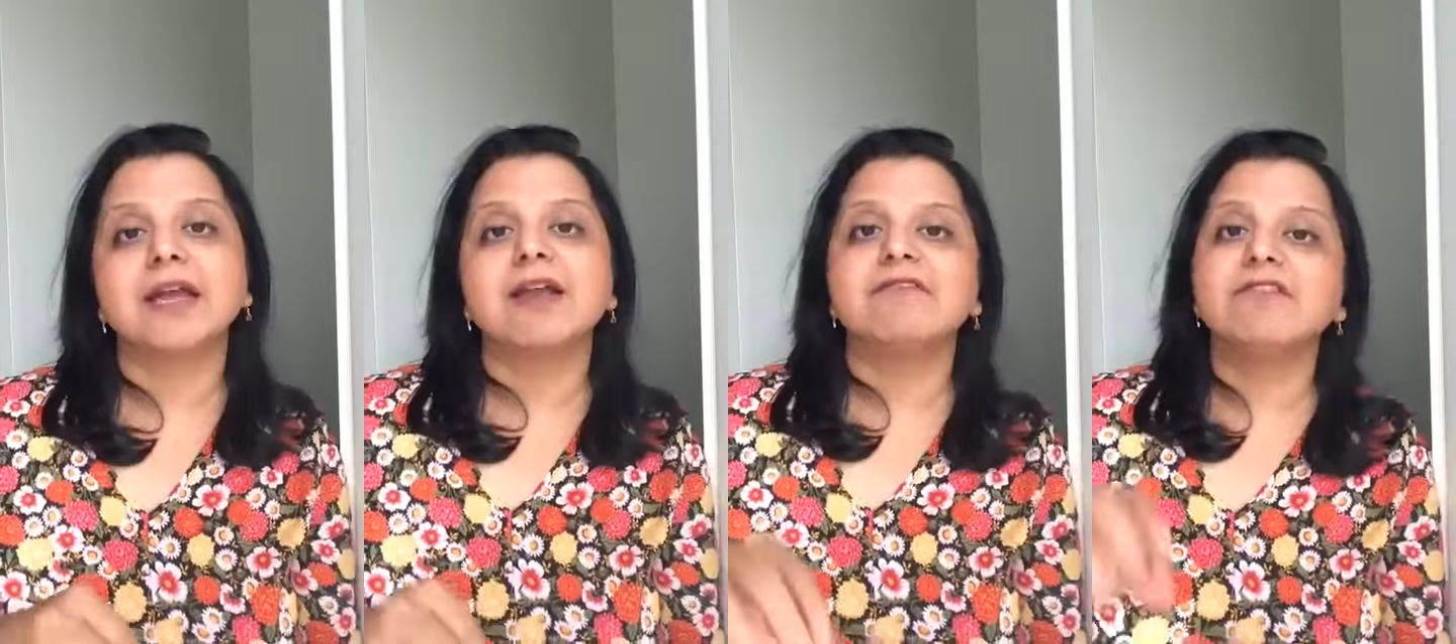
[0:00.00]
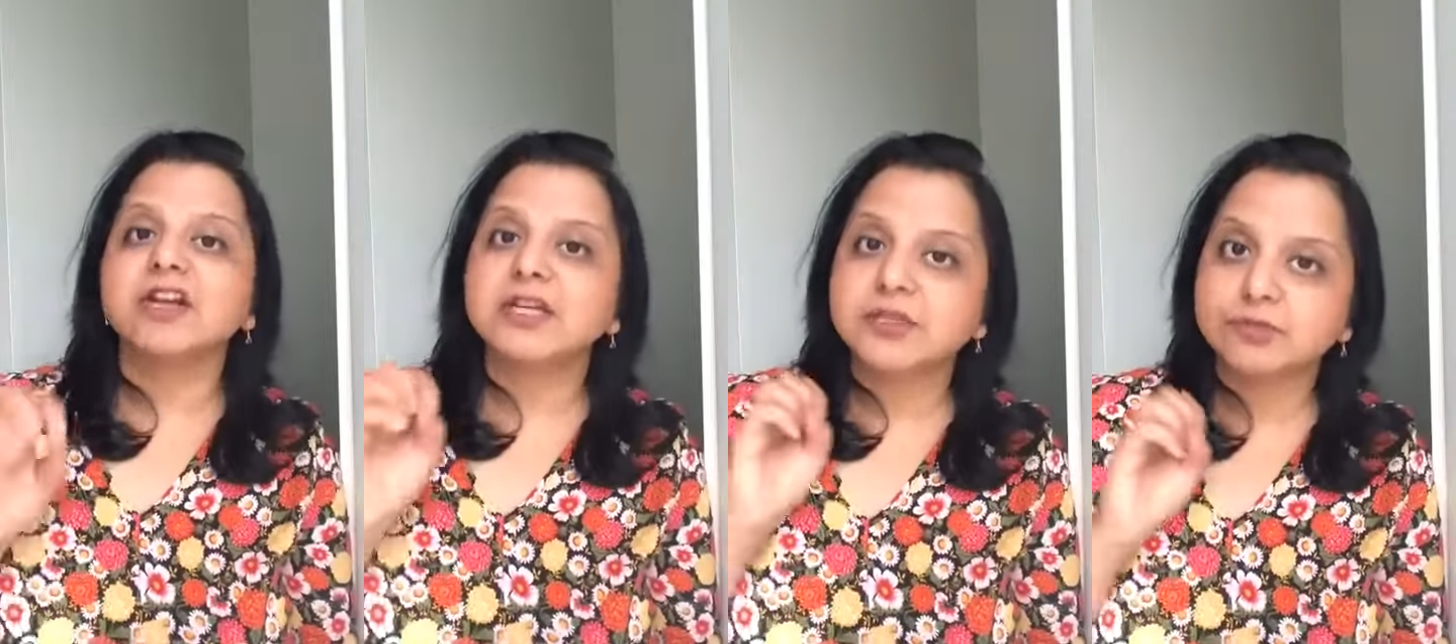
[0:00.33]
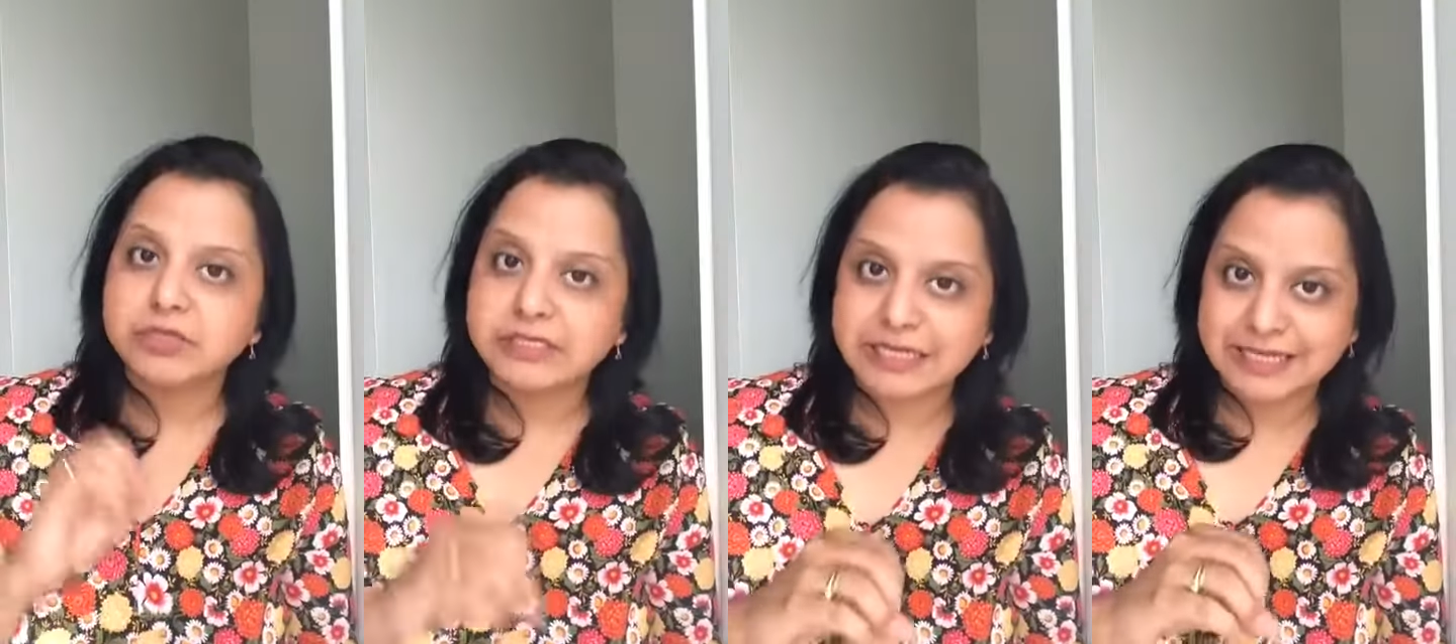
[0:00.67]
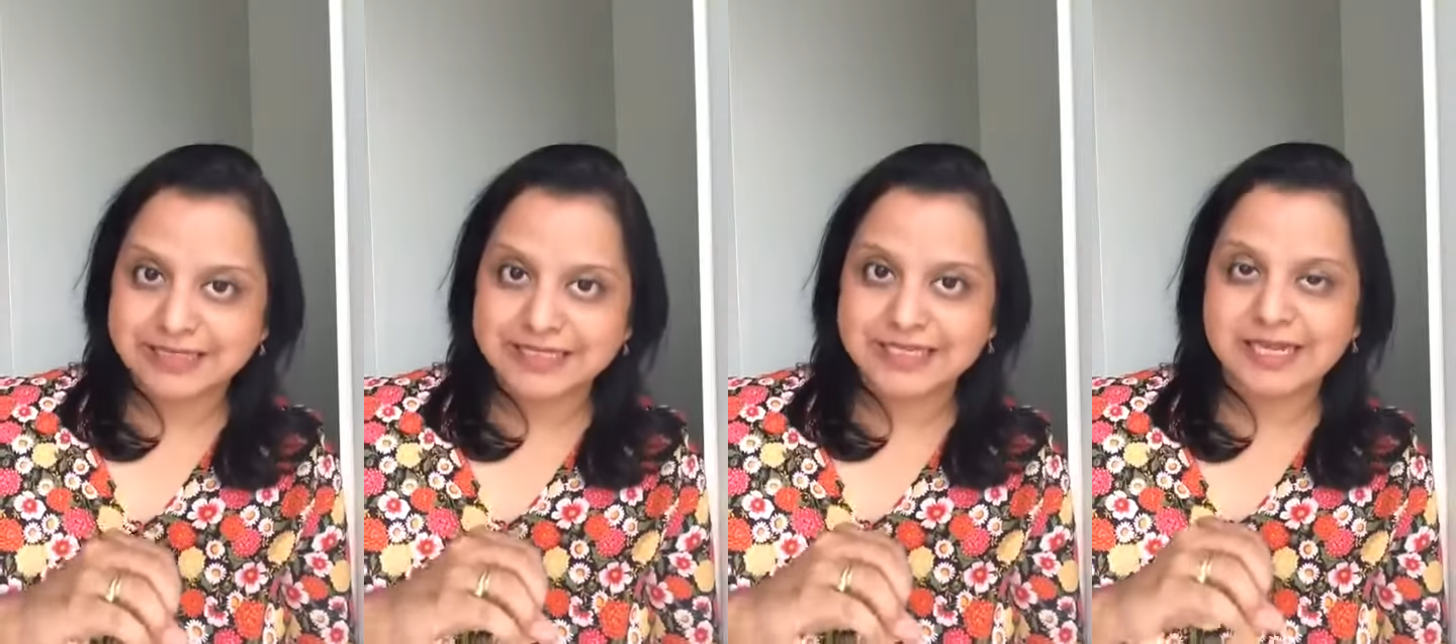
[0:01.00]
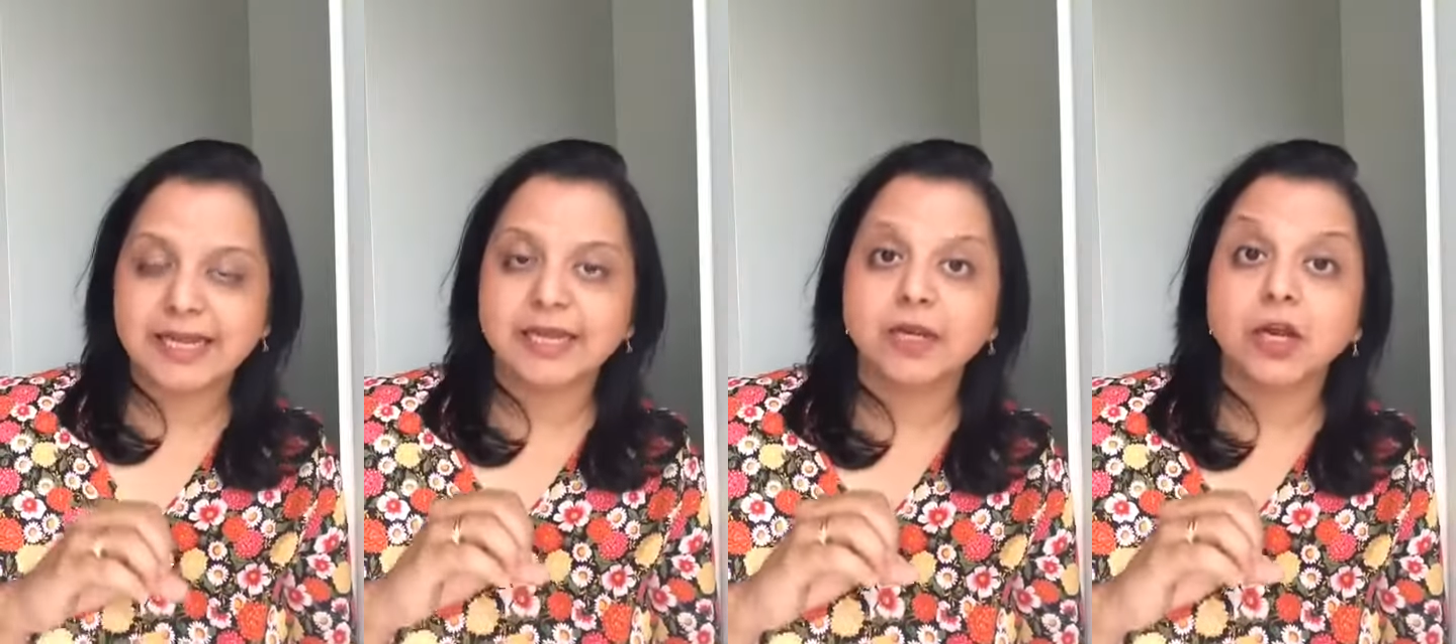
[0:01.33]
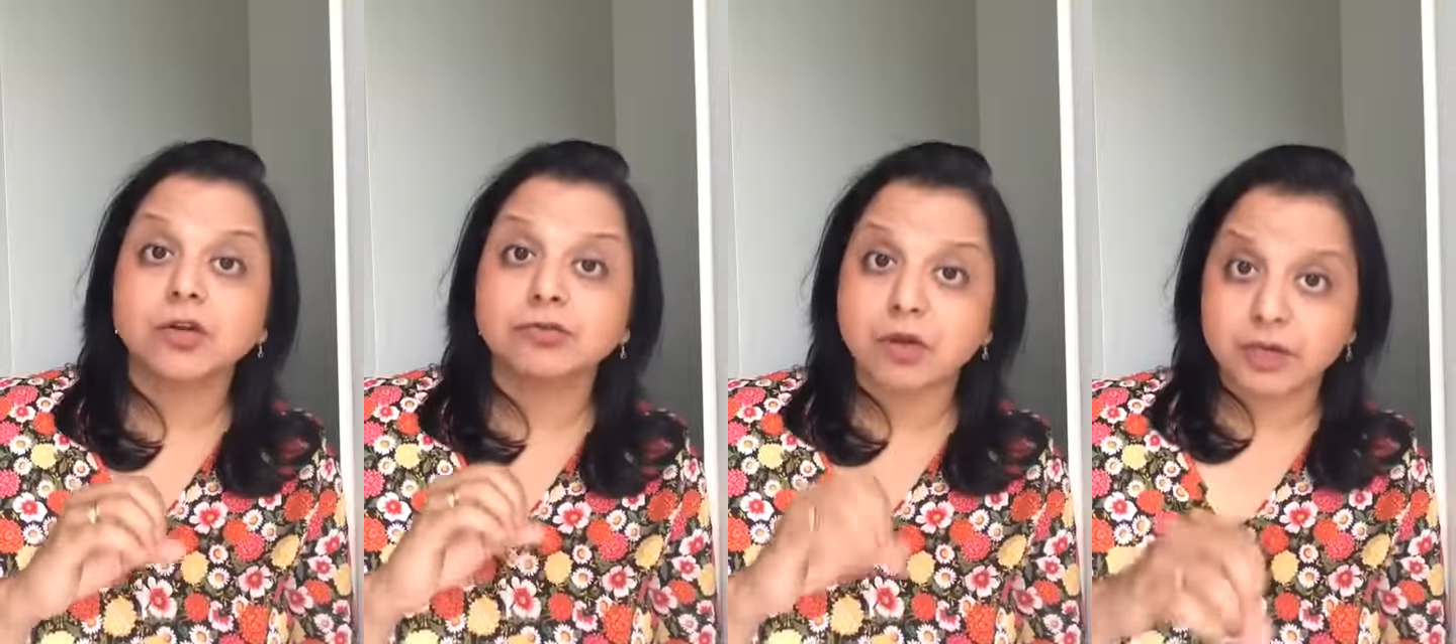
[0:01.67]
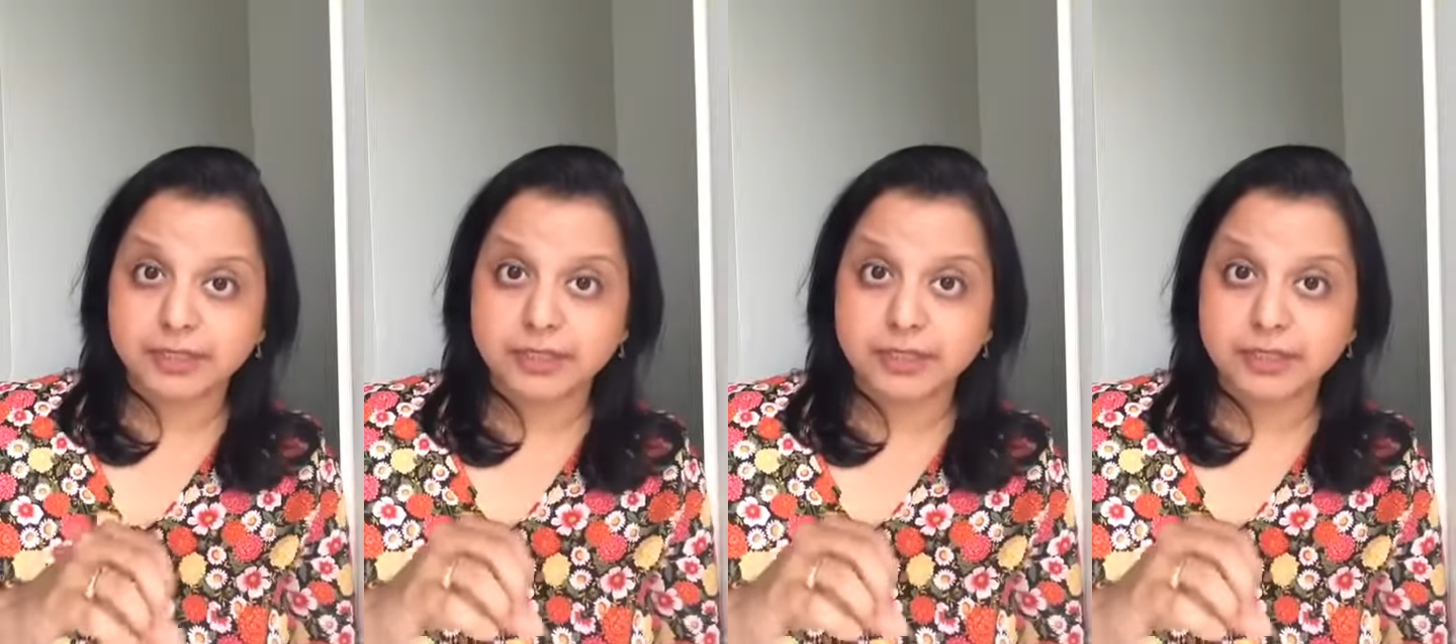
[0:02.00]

where it results in chronic